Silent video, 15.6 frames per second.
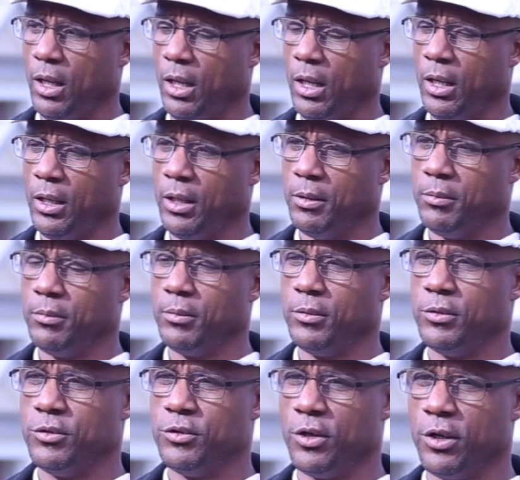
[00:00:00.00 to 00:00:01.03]
And
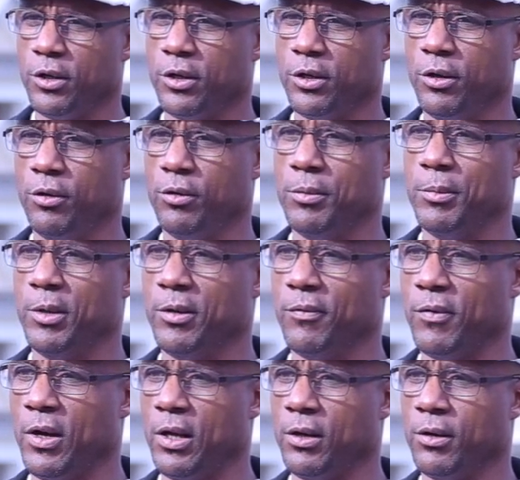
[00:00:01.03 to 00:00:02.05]
Jericho and Men
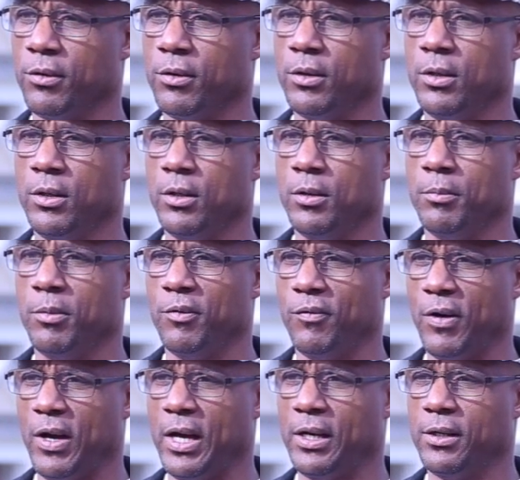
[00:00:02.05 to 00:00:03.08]
of Valor
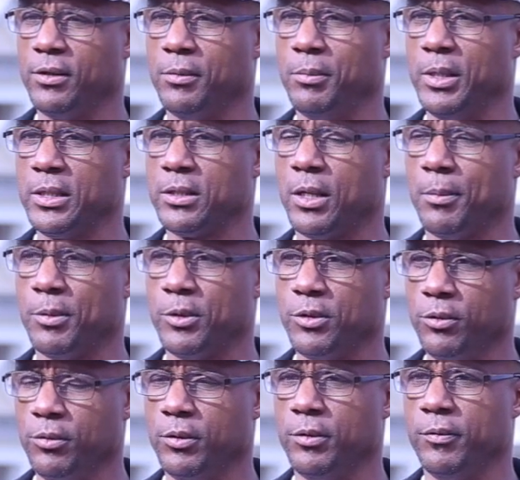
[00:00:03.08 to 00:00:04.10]
provided the best
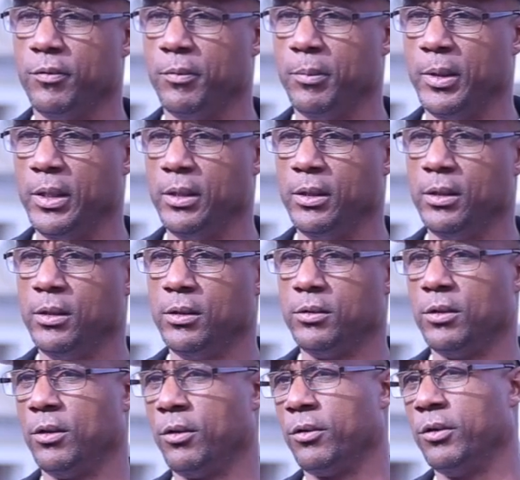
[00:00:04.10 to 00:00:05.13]
opportunity for me
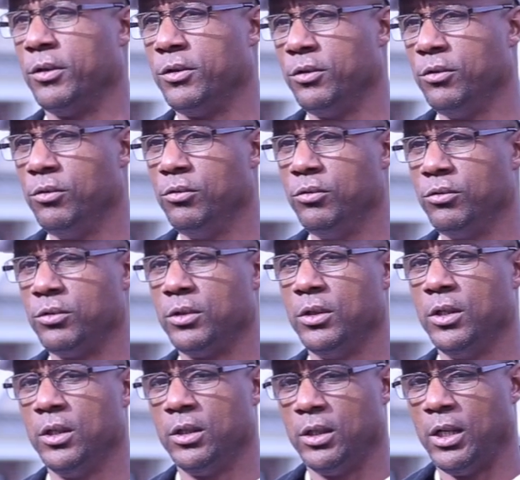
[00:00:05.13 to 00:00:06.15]
to learn the tools
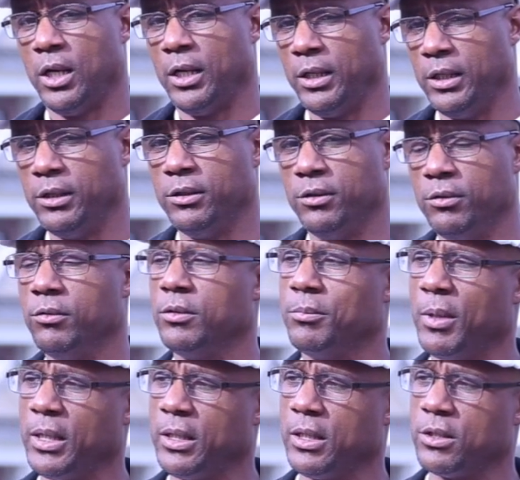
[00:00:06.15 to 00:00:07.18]
that I need to do
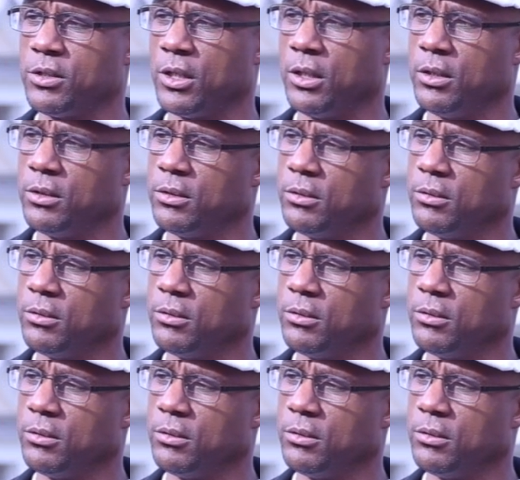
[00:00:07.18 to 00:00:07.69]
to make that change.